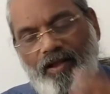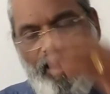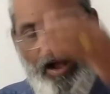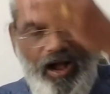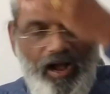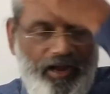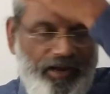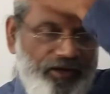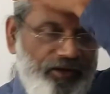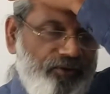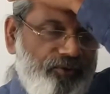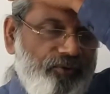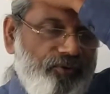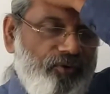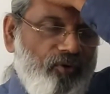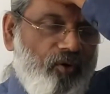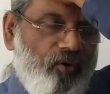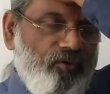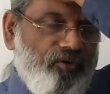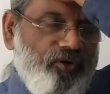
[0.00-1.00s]
I do
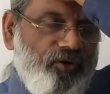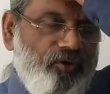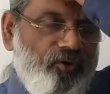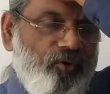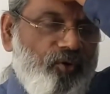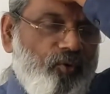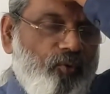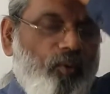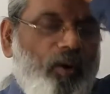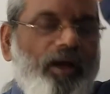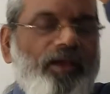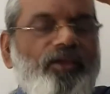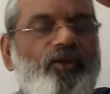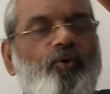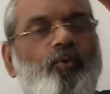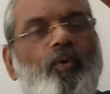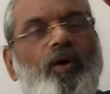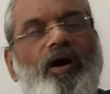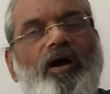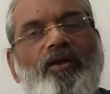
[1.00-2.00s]
not know why
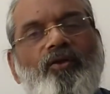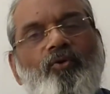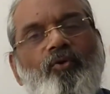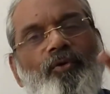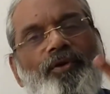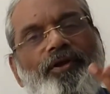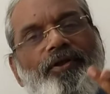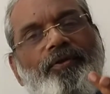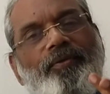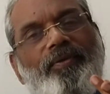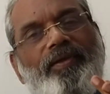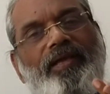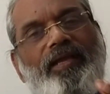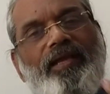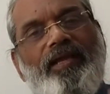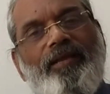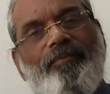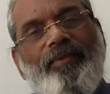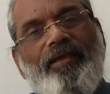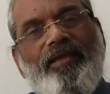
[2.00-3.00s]
you are going to
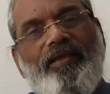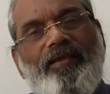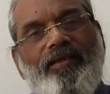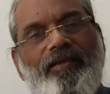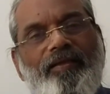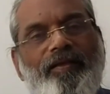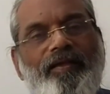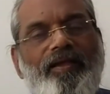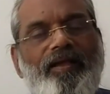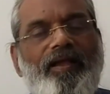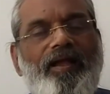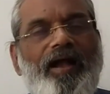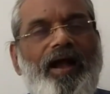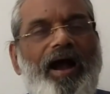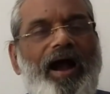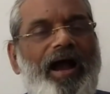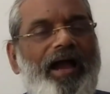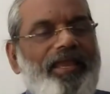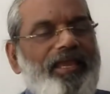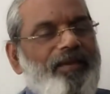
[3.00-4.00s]
kill me.
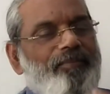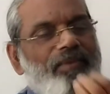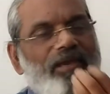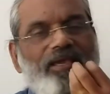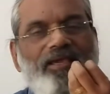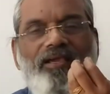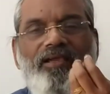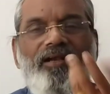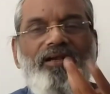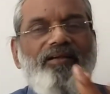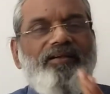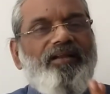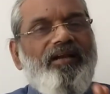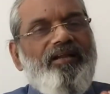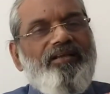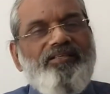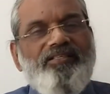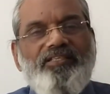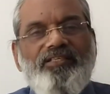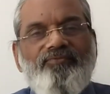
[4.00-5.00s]
I am a
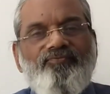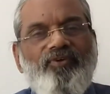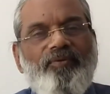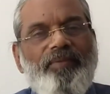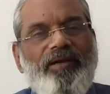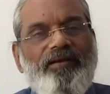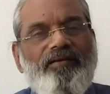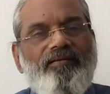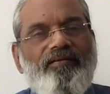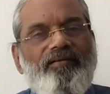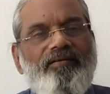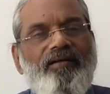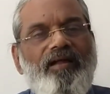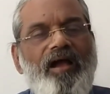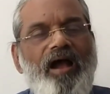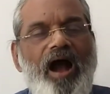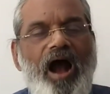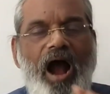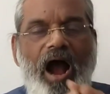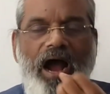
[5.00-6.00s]
guiltless woman.
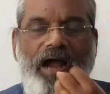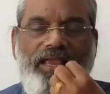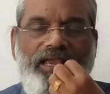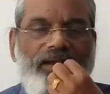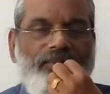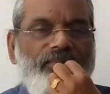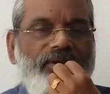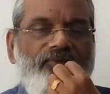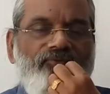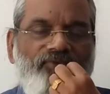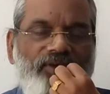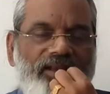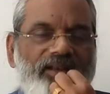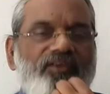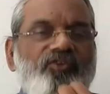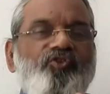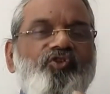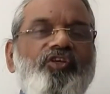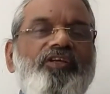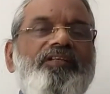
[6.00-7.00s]
I am a
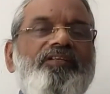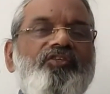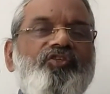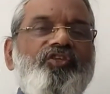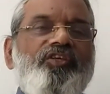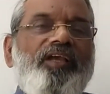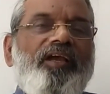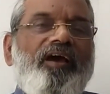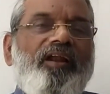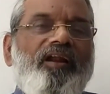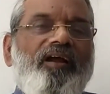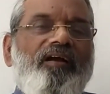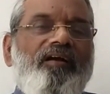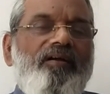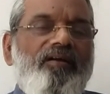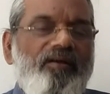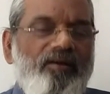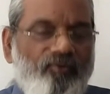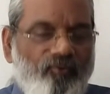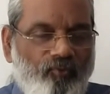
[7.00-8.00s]
very sincere
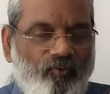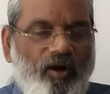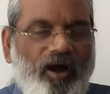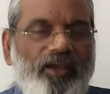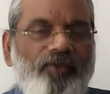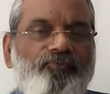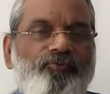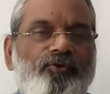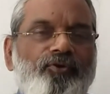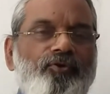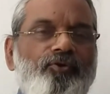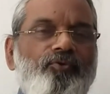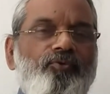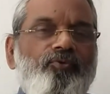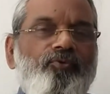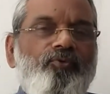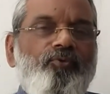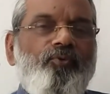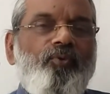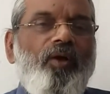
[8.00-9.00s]
wife to
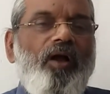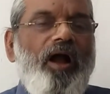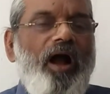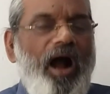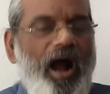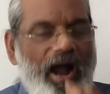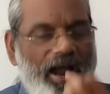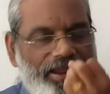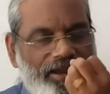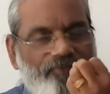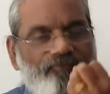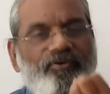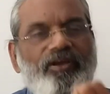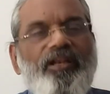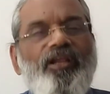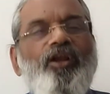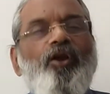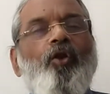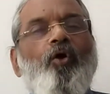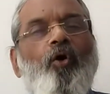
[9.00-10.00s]
you. I am
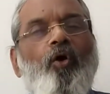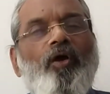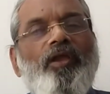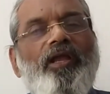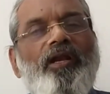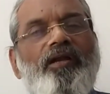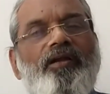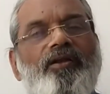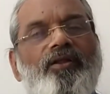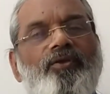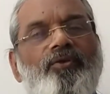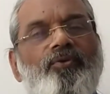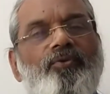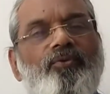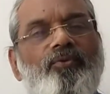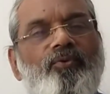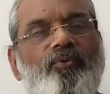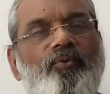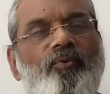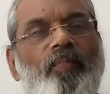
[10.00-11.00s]
very loyal to
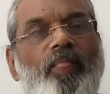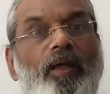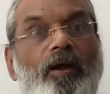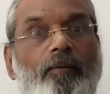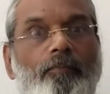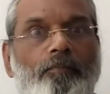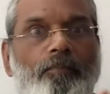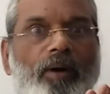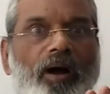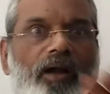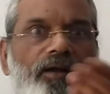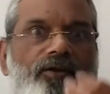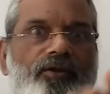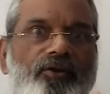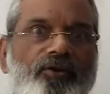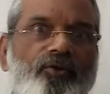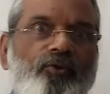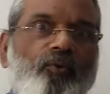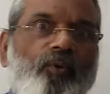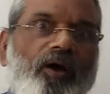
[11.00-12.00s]
you. But
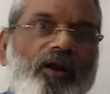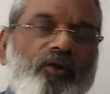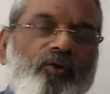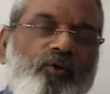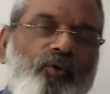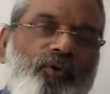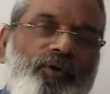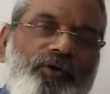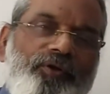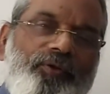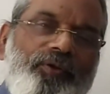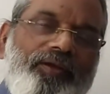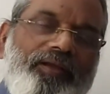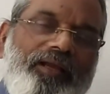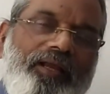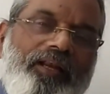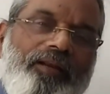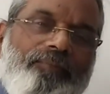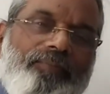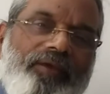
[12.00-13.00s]
you are going to
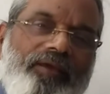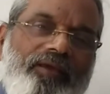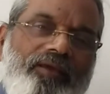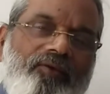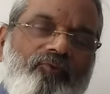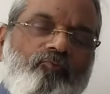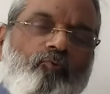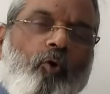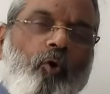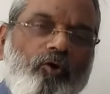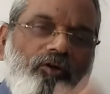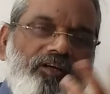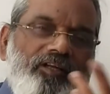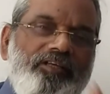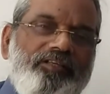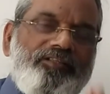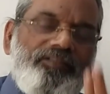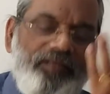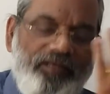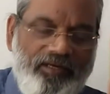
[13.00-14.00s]
kill me. What
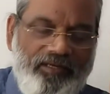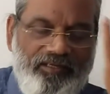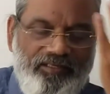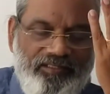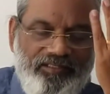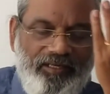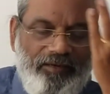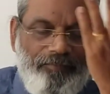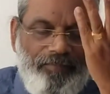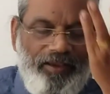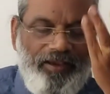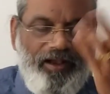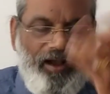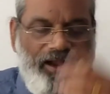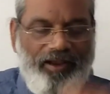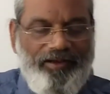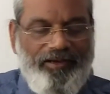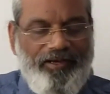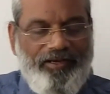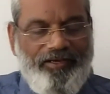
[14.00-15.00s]
is the reason
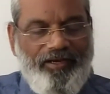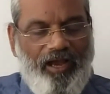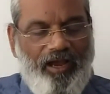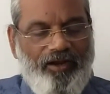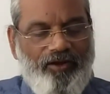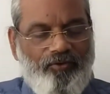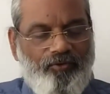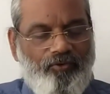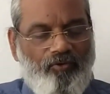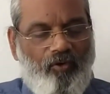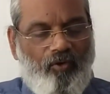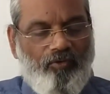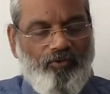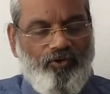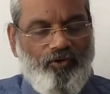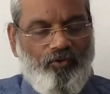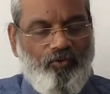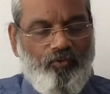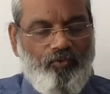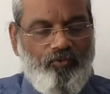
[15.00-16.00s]
behind it? I do not
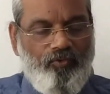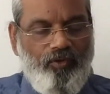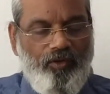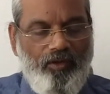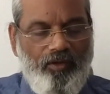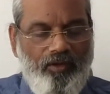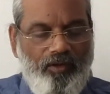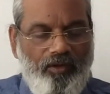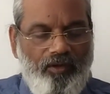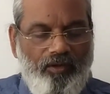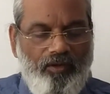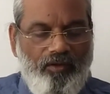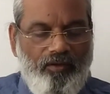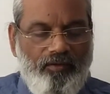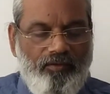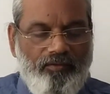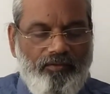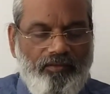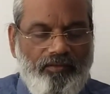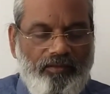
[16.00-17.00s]
know
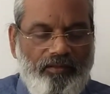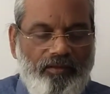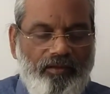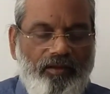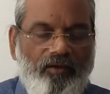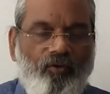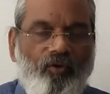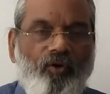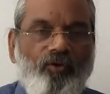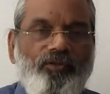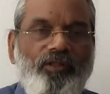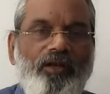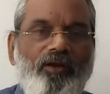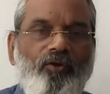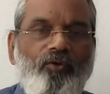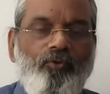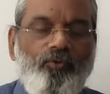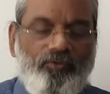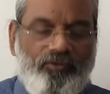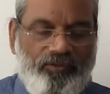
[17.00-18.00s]
or the
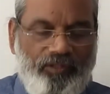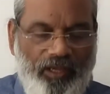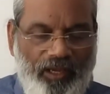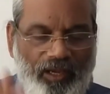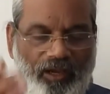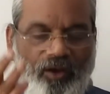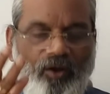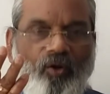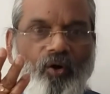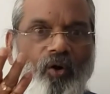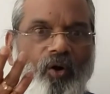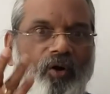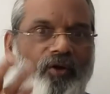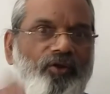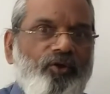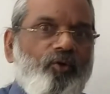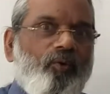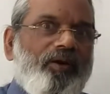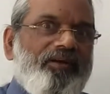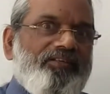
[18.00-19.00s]
looting on
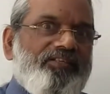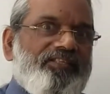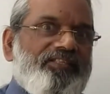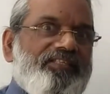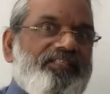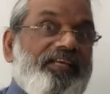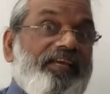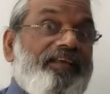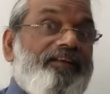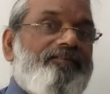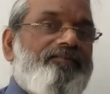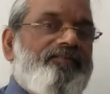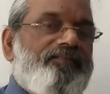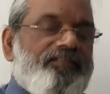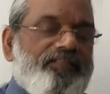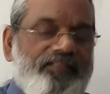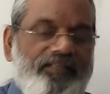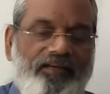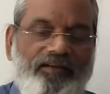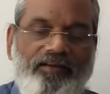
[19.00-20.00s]
your
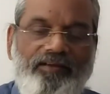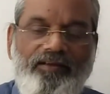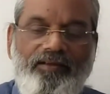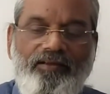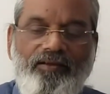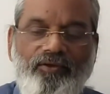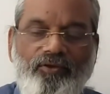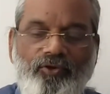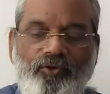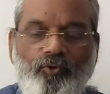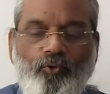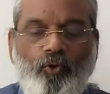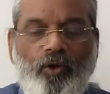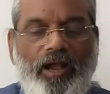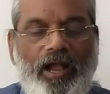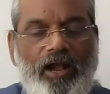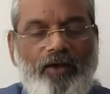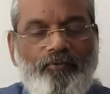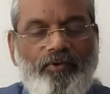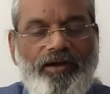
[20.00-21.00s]
sins. You
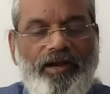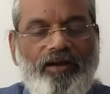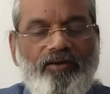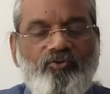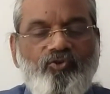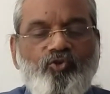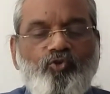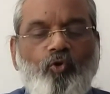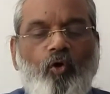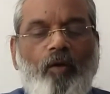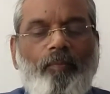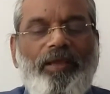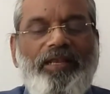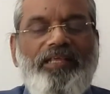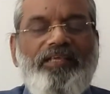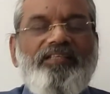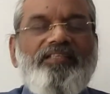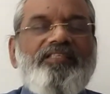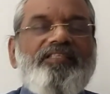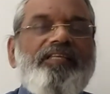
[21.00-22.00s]
have done so
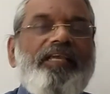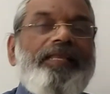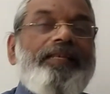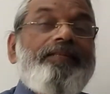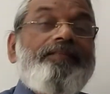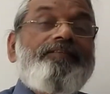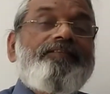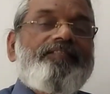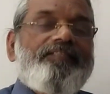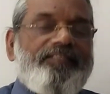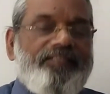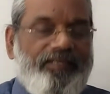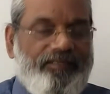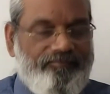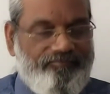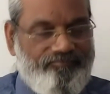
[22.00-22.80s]
many sins.